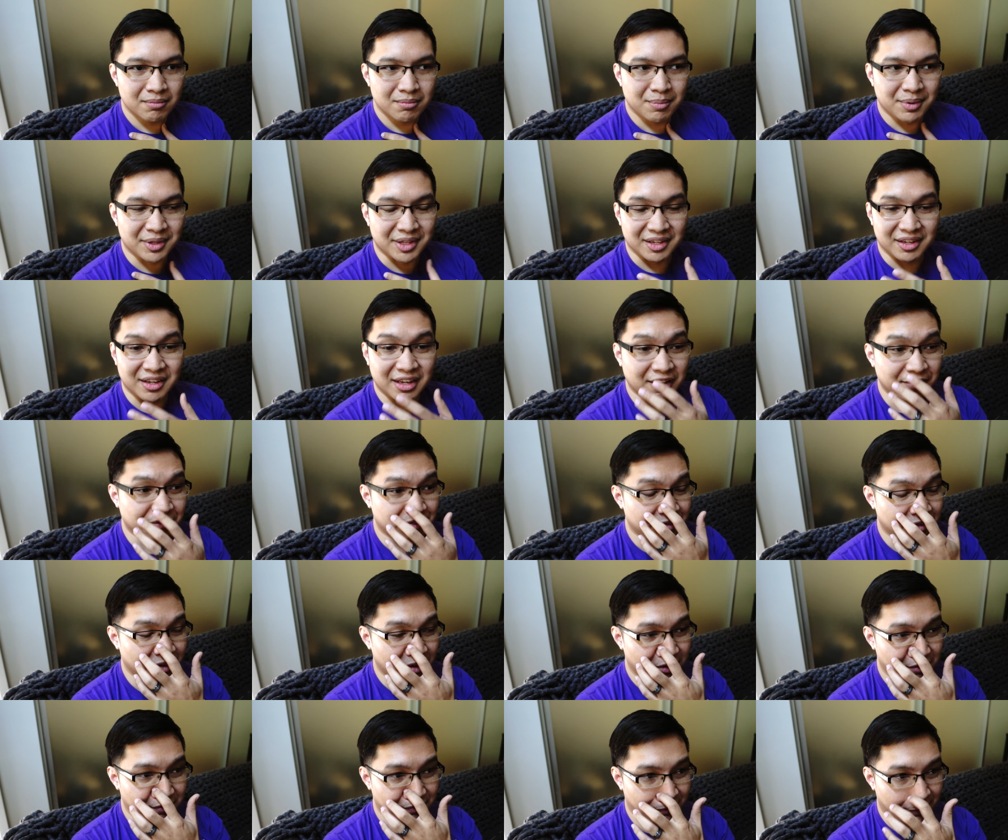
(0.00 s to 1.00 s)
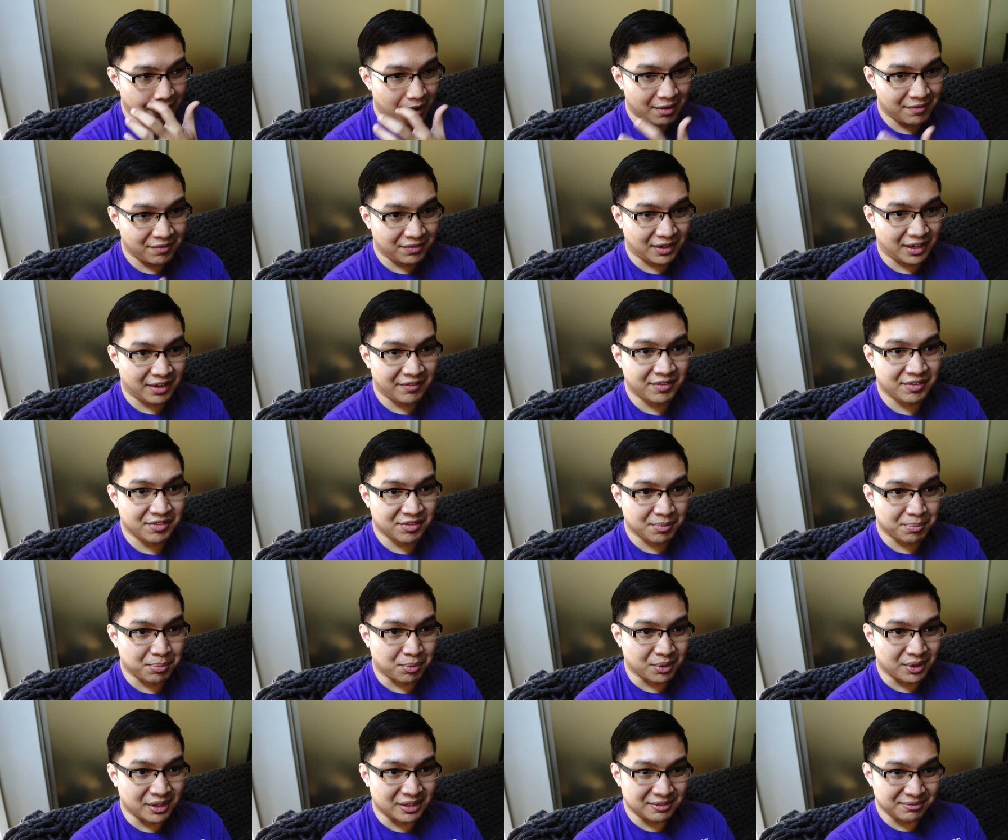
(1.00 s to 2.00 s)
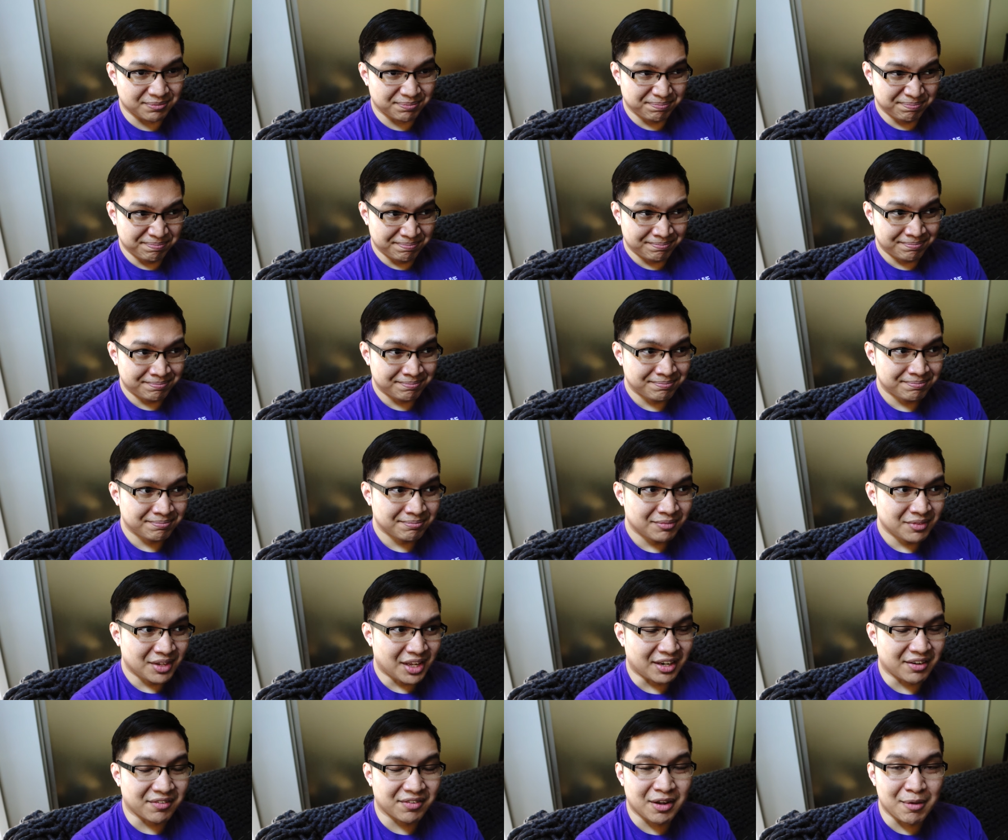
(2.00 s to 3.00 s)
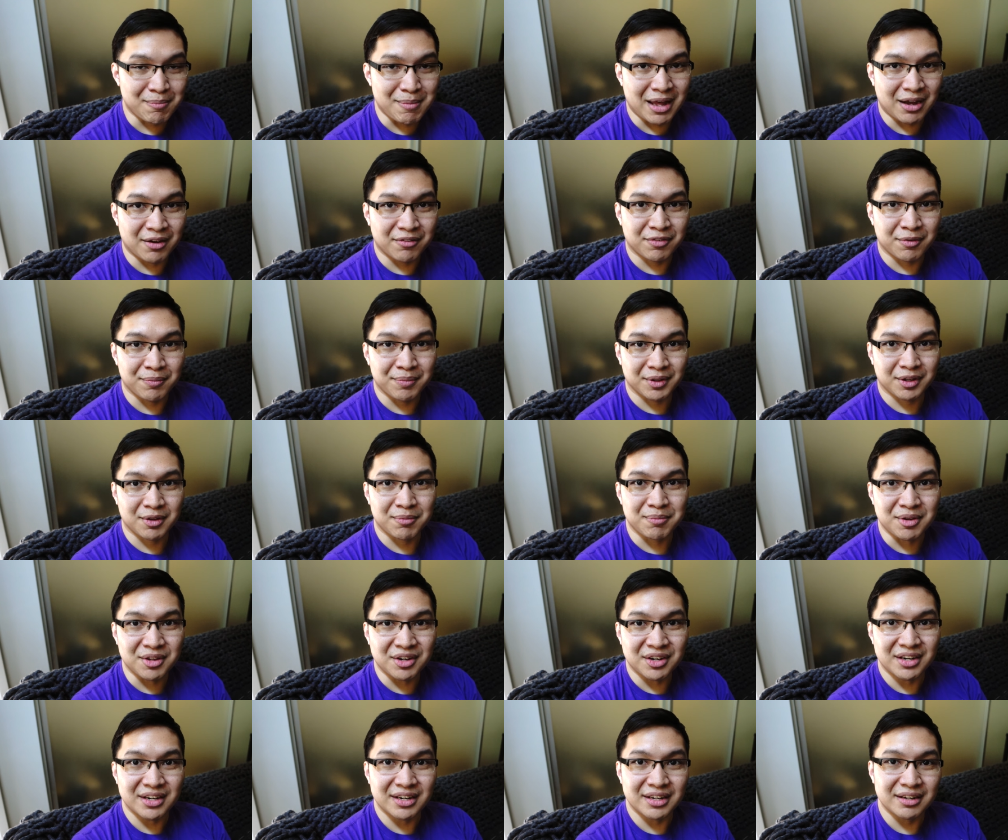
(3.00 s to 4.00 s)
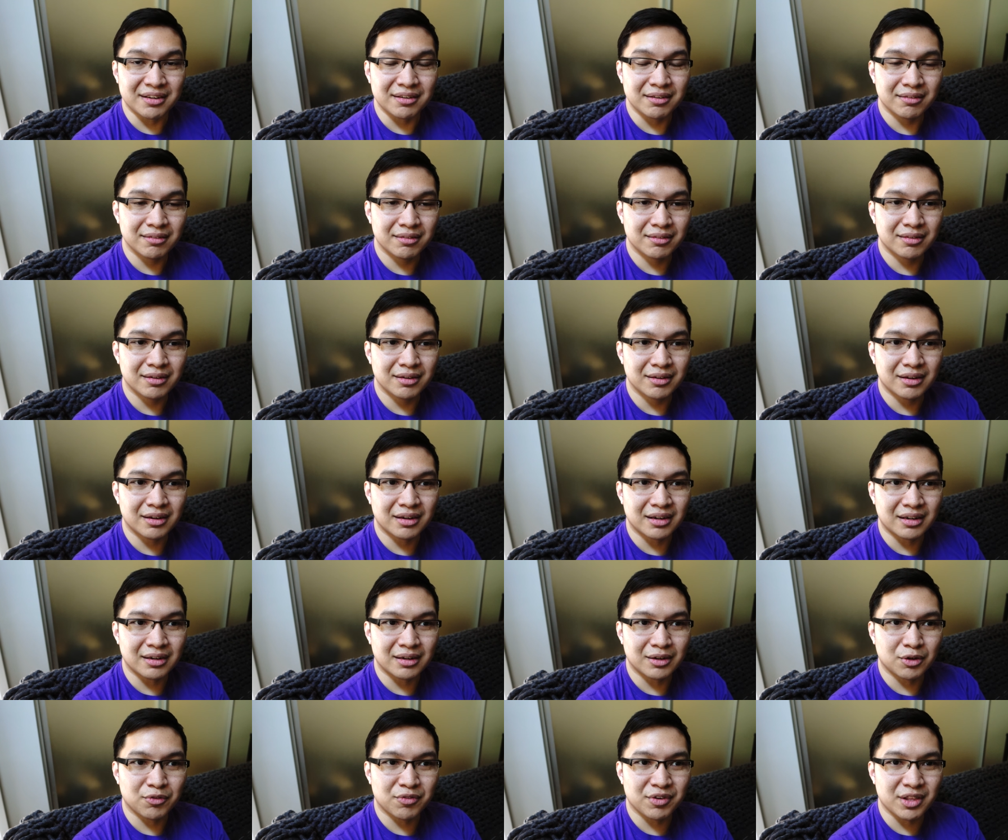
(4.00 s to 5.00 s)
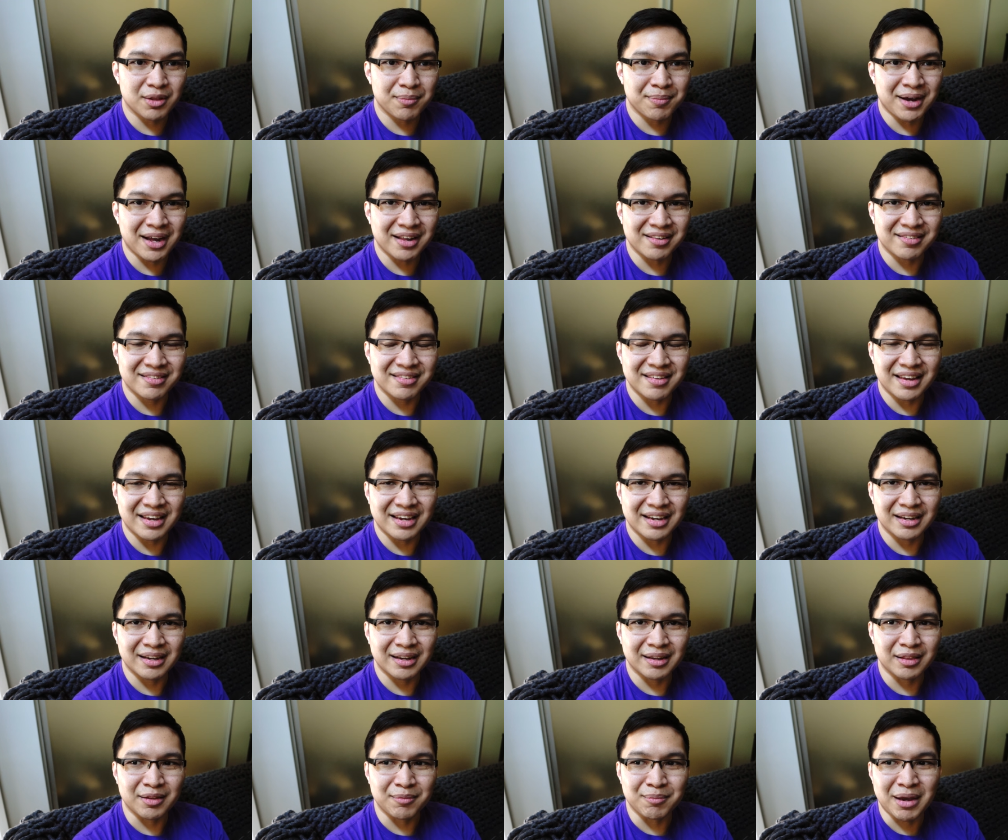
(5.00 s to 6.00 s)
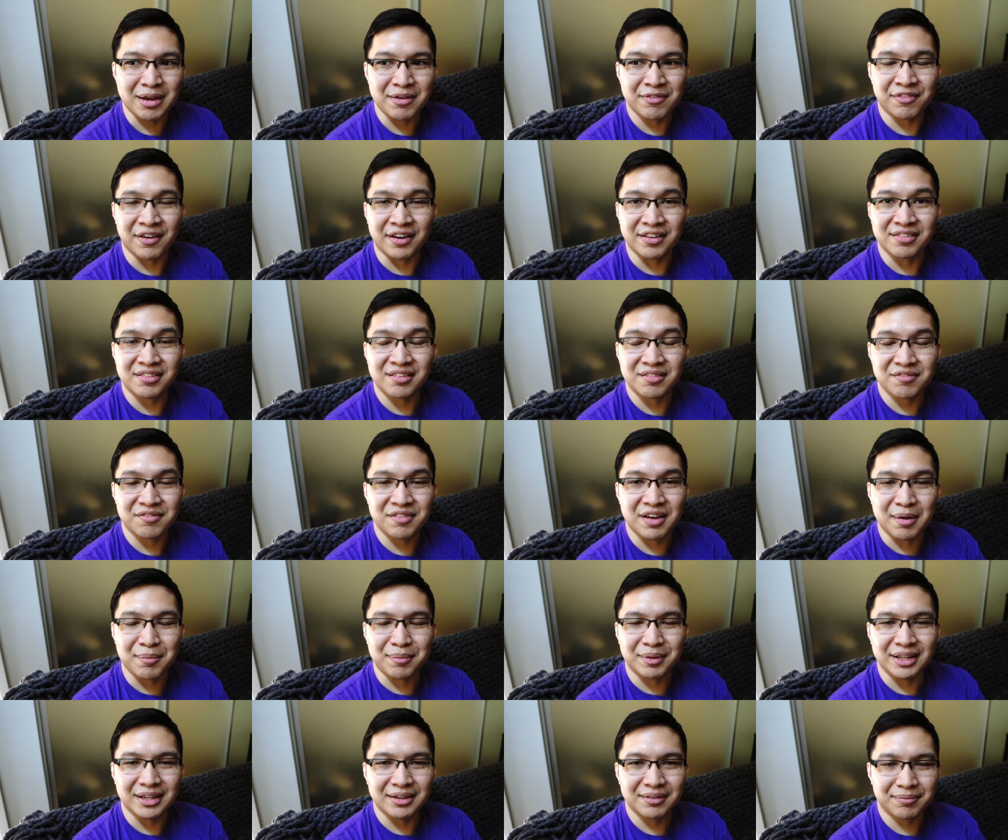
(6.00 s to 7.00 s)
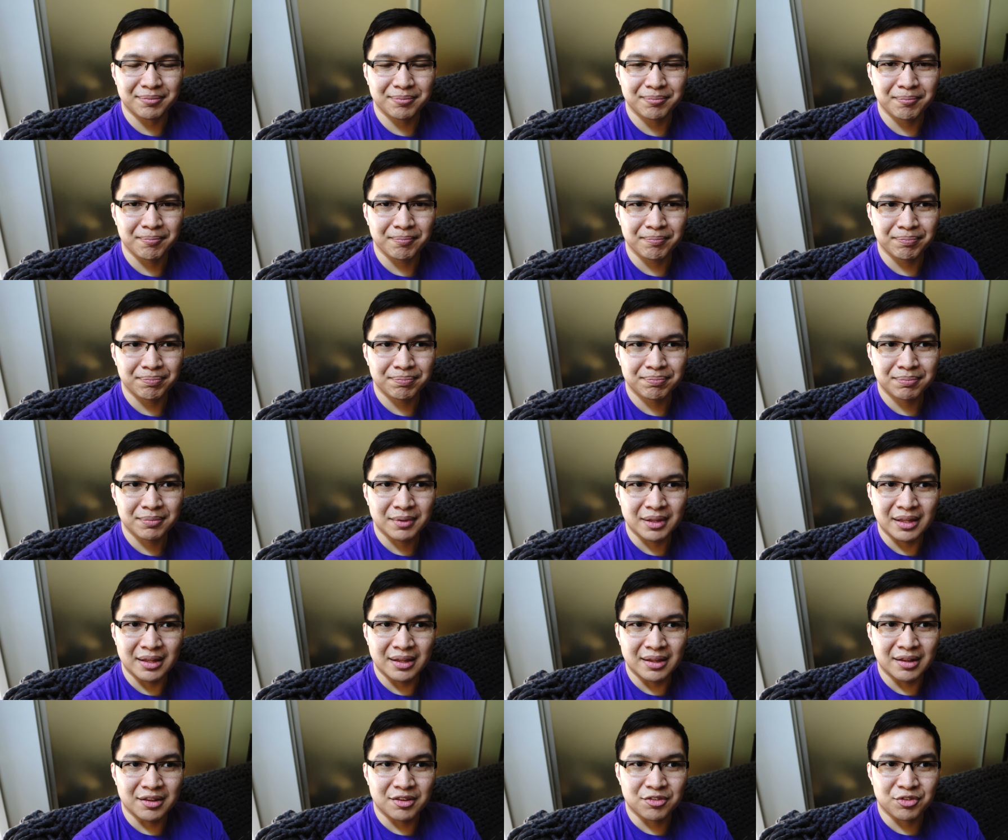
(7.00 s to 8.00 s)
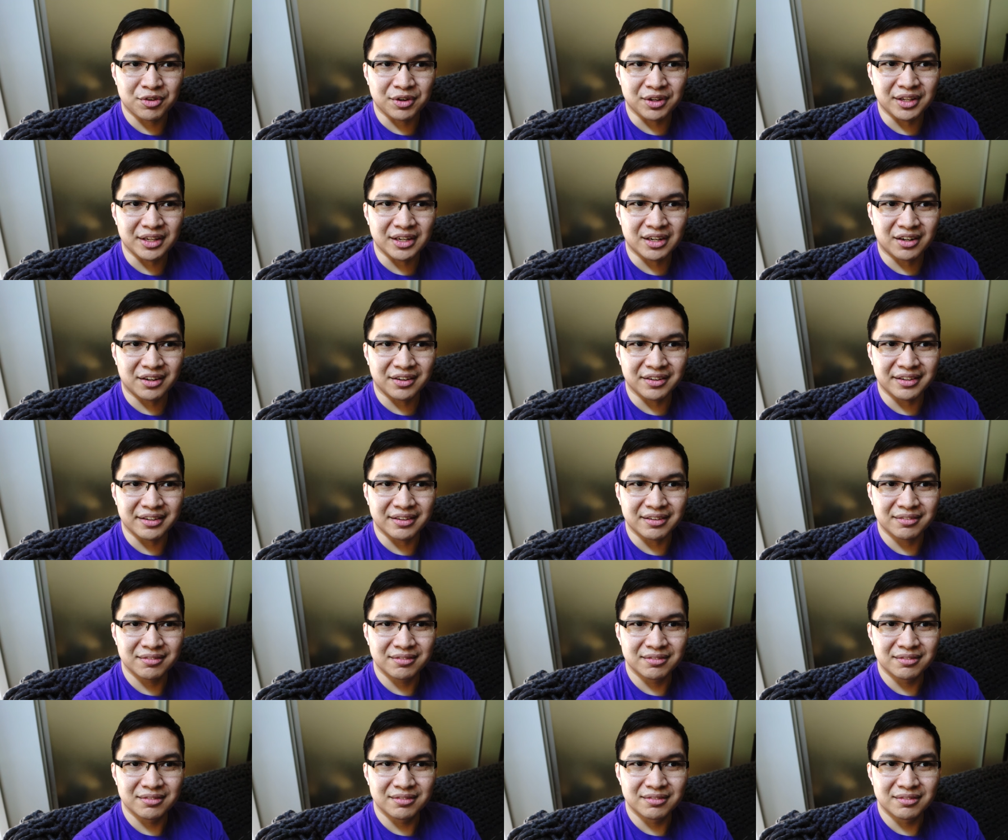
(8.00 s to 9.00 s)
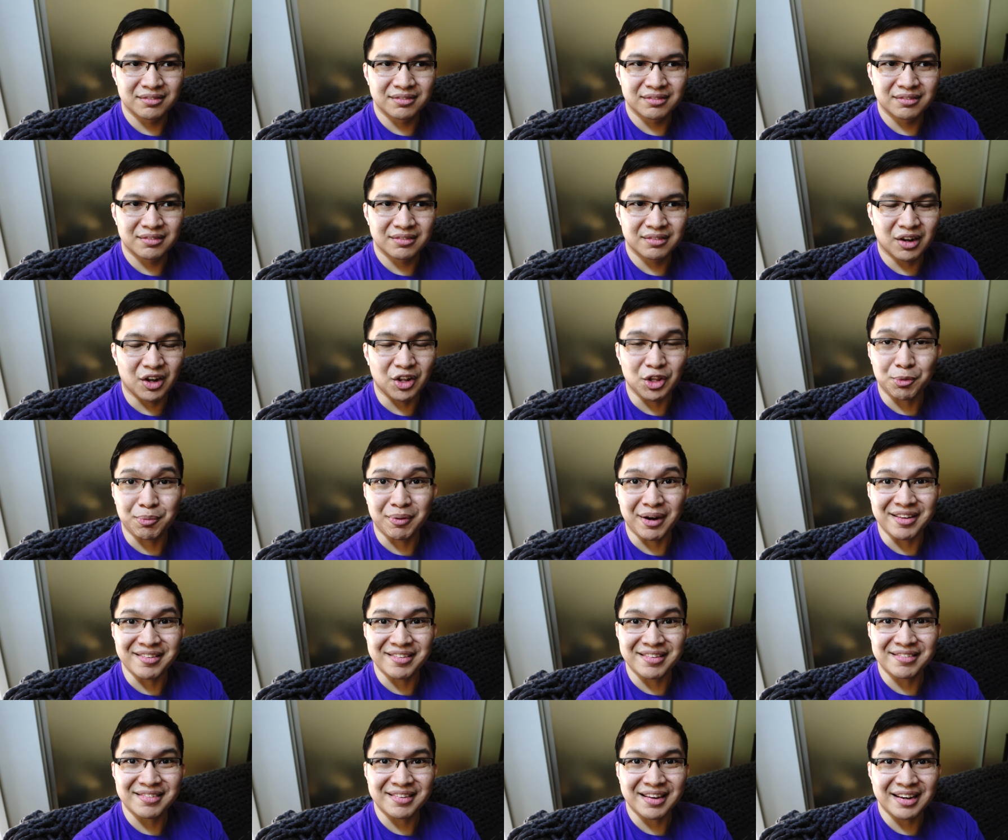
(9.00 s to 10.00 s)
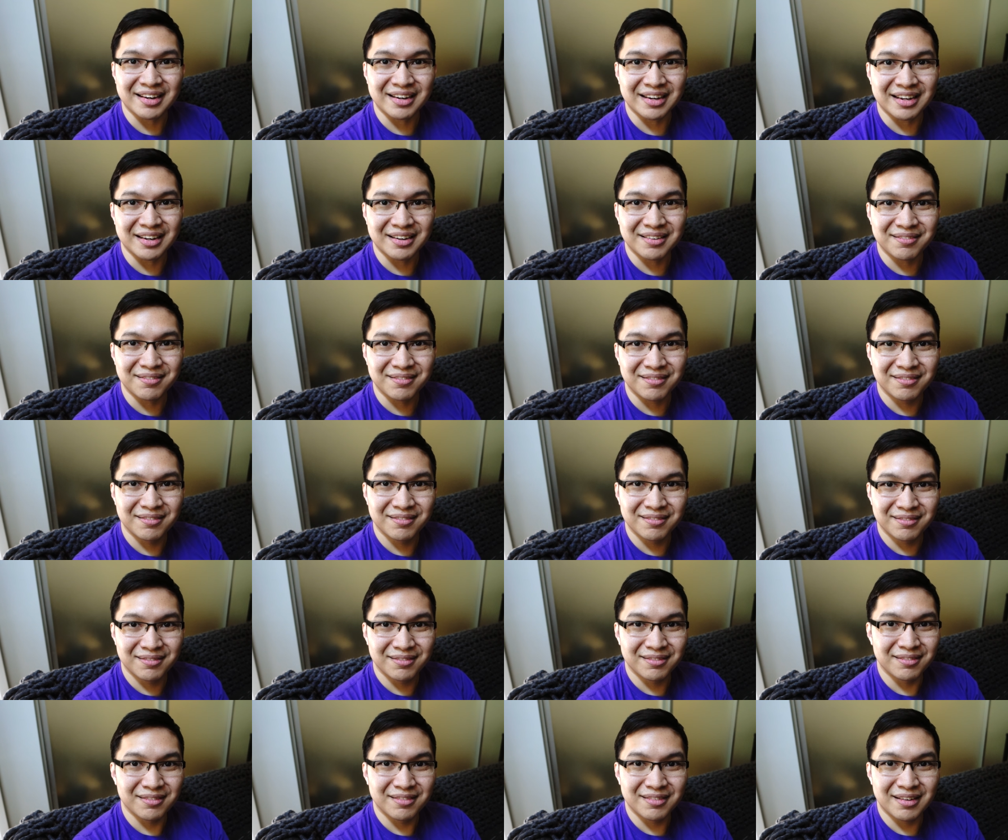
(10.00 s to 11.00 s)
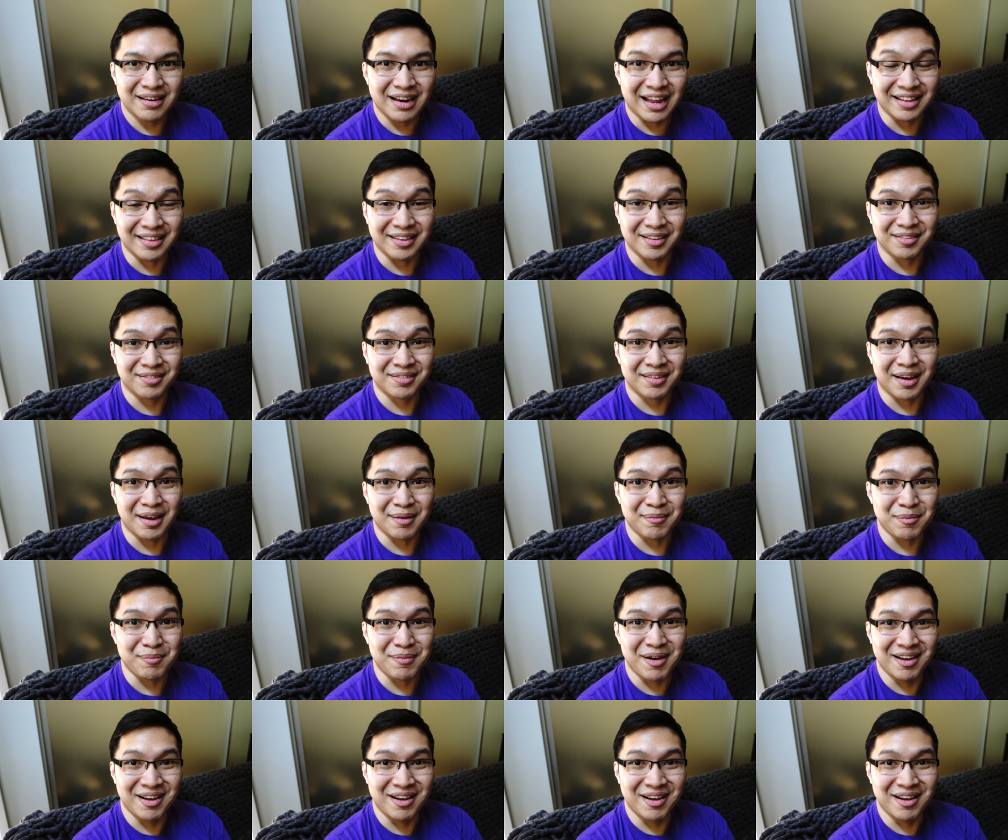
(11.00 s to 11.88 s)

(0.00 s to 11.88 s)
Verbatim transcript: but the gifts of, of love and support that have come out from the community uh, over the past day, and then my friends and family. It's really all the all the presence I need at this time in